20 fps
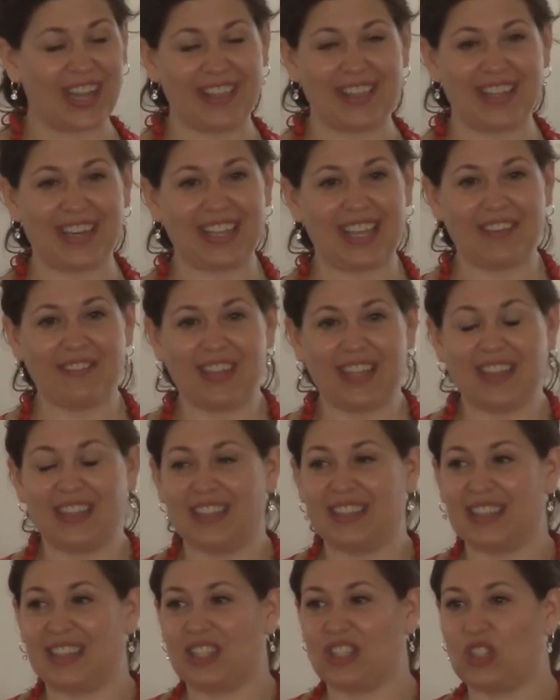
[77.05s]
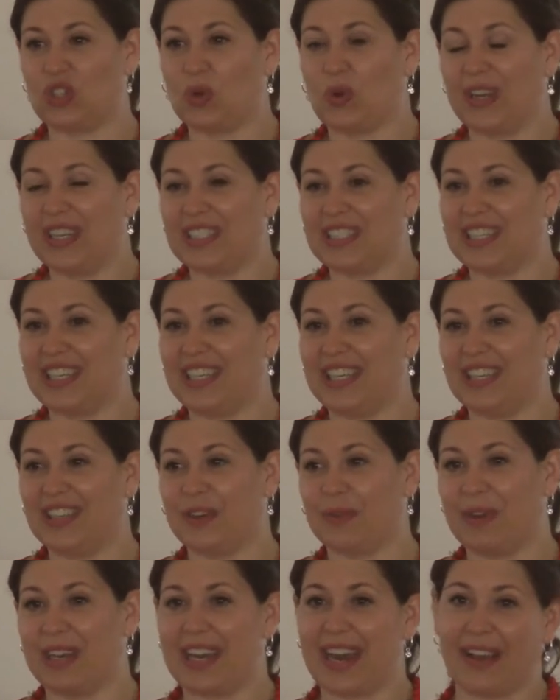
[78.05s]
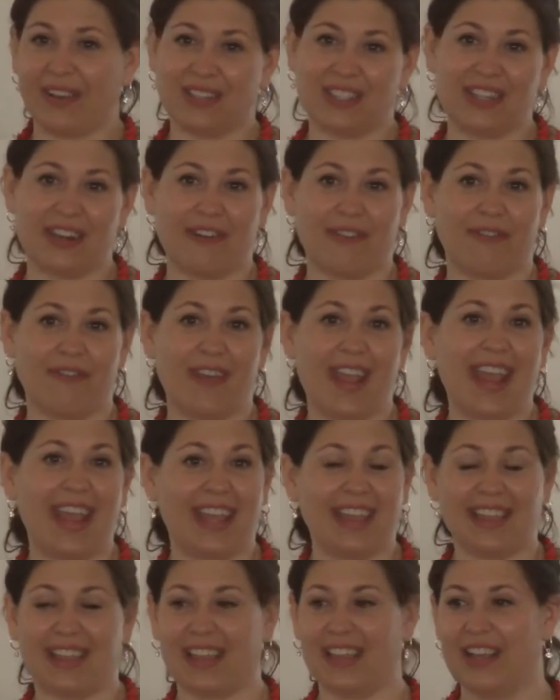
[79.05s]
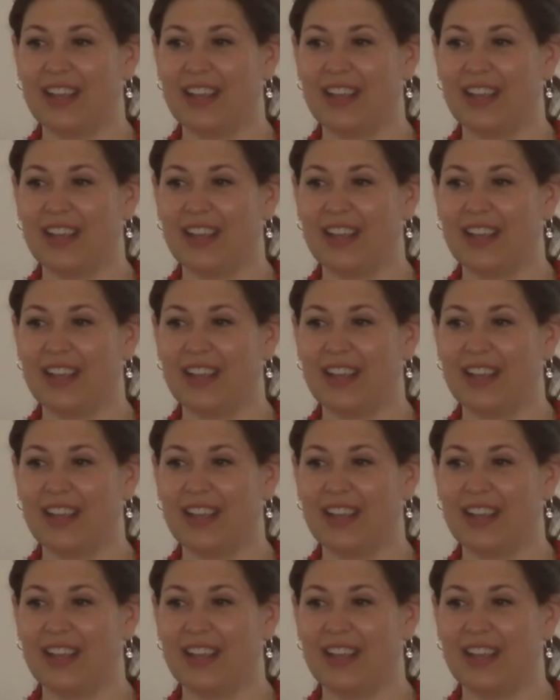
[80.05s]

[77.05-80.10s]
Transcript: and then given the choice to either renounce their faith